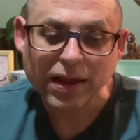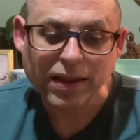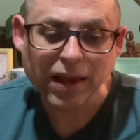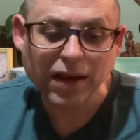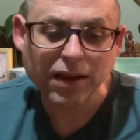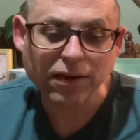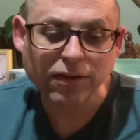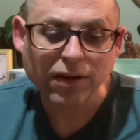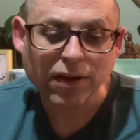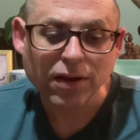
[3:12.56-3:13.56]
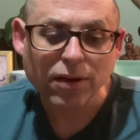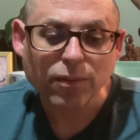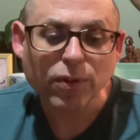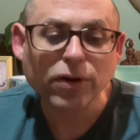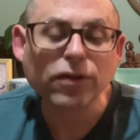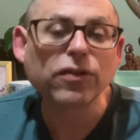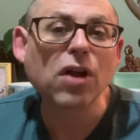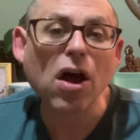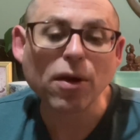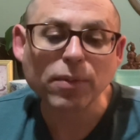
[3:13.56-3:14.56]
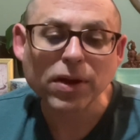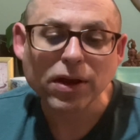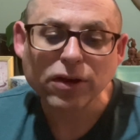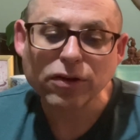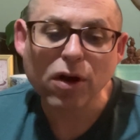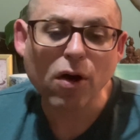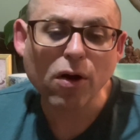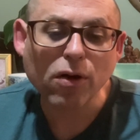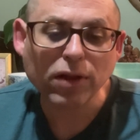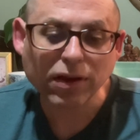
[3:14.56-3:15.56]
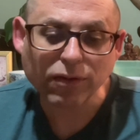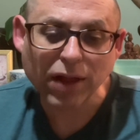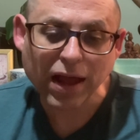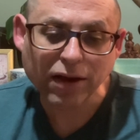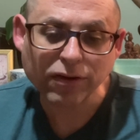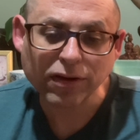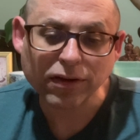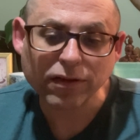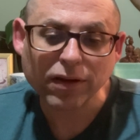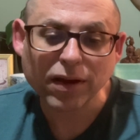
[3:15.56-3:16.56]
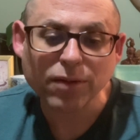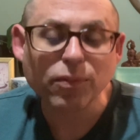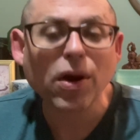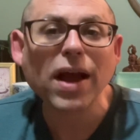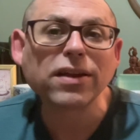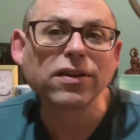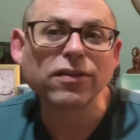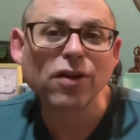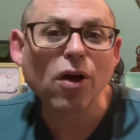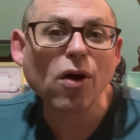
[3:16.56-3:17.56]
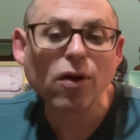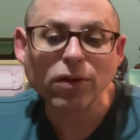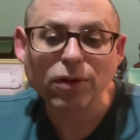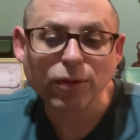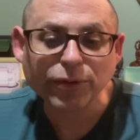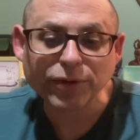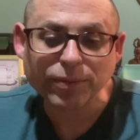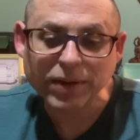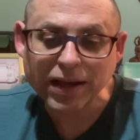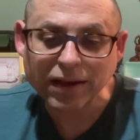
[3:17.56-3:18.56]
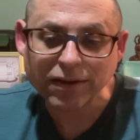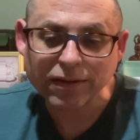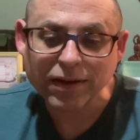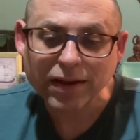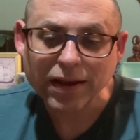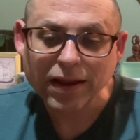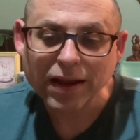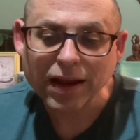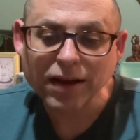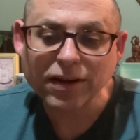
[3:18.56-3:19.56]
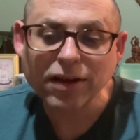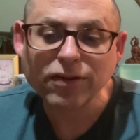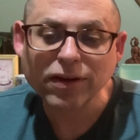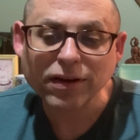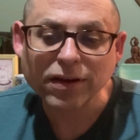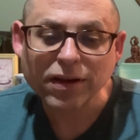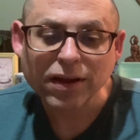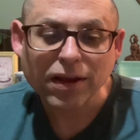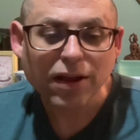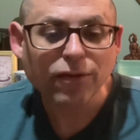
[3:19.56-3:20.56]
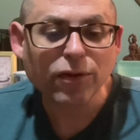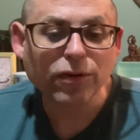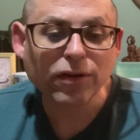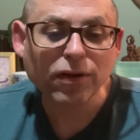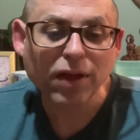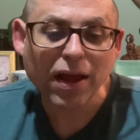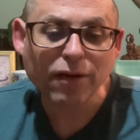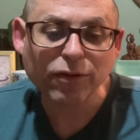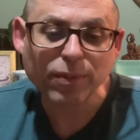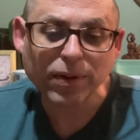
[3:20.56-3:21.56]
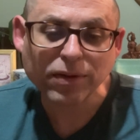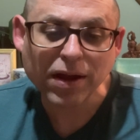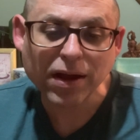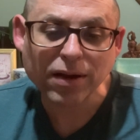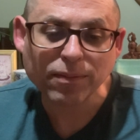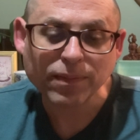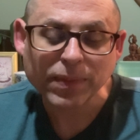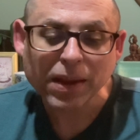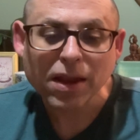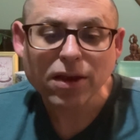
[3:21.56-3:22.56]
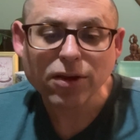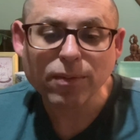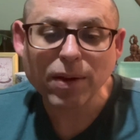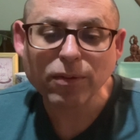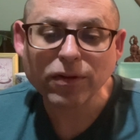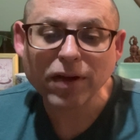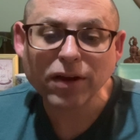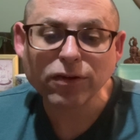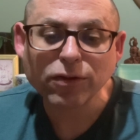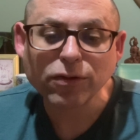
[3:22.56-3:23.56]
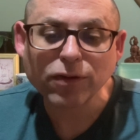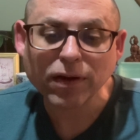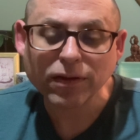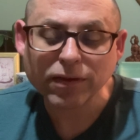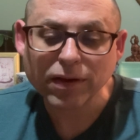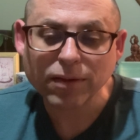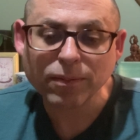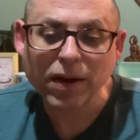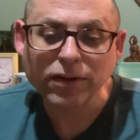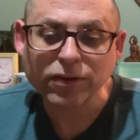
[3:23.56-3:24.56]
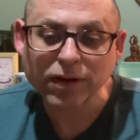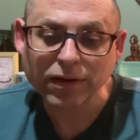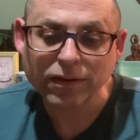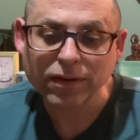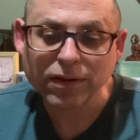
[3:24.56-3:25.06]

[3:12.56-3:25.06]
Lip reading: That is, put a stop to all evil actions and practice all wholesome deeds. In addition, if you still have spare time, you may recite sutras and mantras,